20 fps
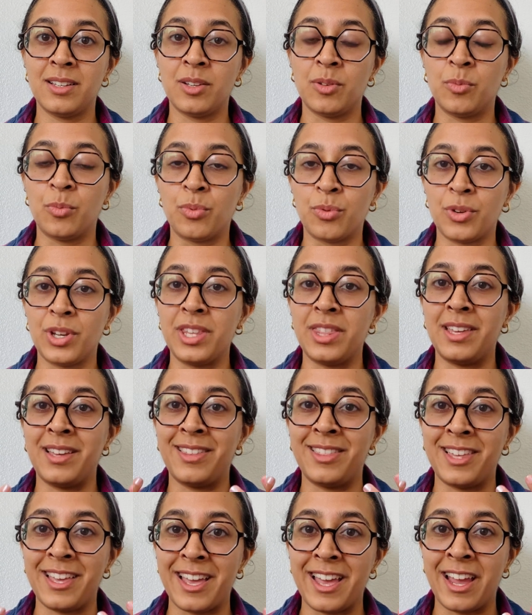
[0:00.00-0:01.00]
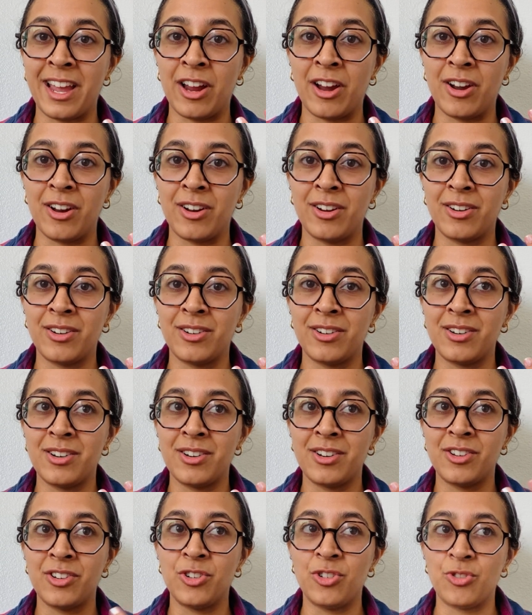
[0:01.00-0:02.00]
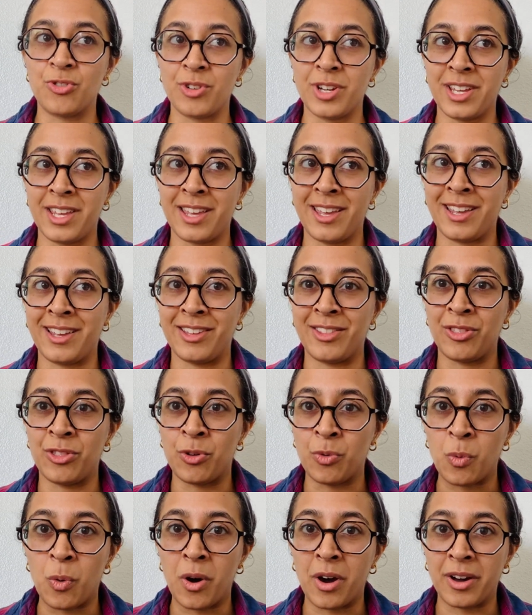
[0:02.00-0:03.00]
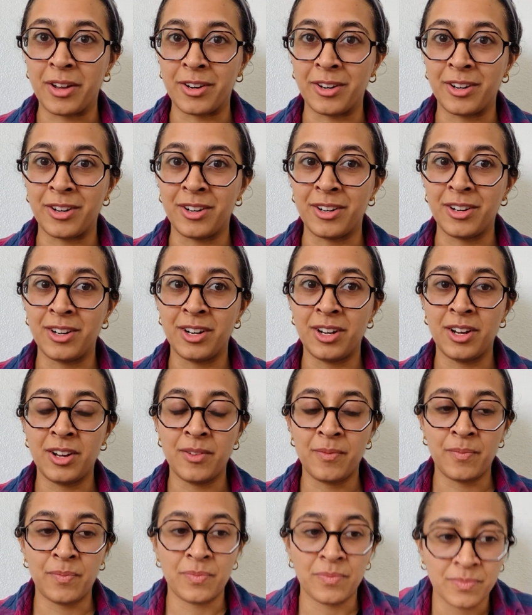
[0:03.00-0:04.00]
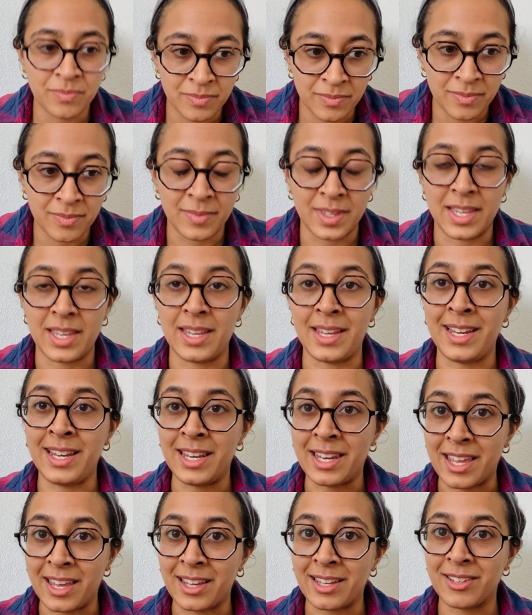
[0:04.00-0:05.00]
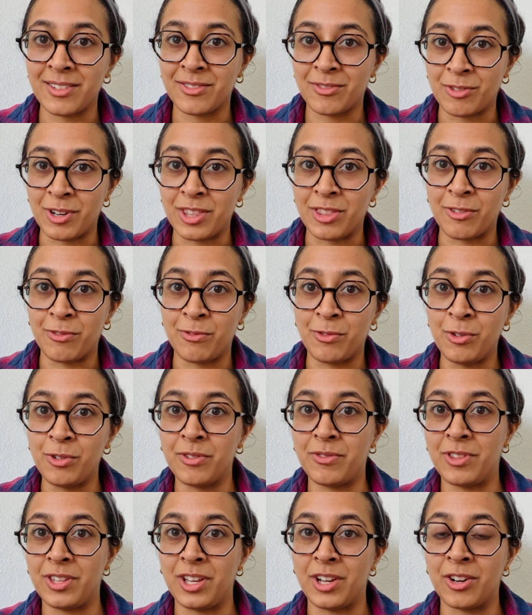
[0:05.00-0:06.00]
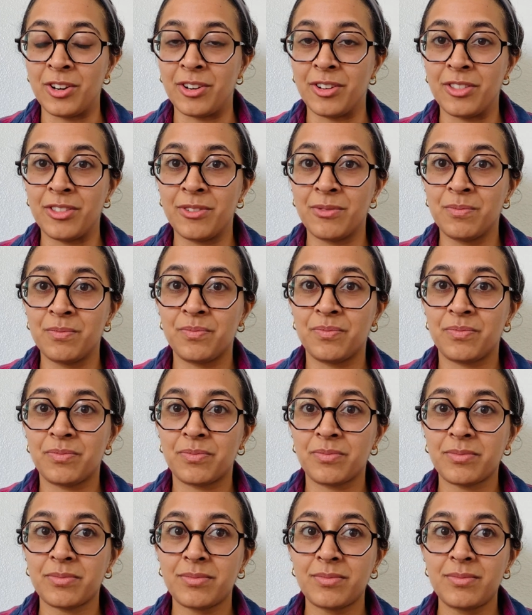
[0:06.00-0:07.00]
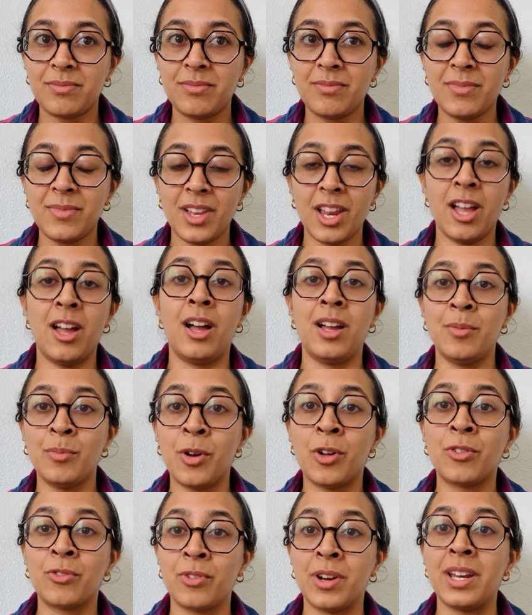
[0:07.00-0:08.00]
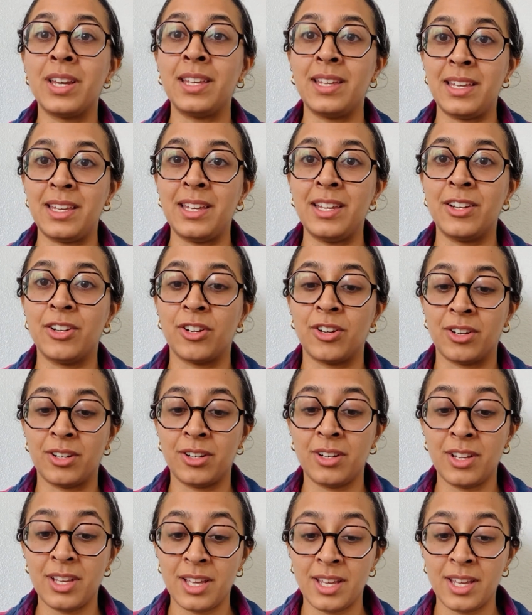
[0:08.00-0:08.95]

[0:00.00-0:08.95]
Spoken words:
breathing the air, drinking the water, eating, right, the food of the earth. I'm already here,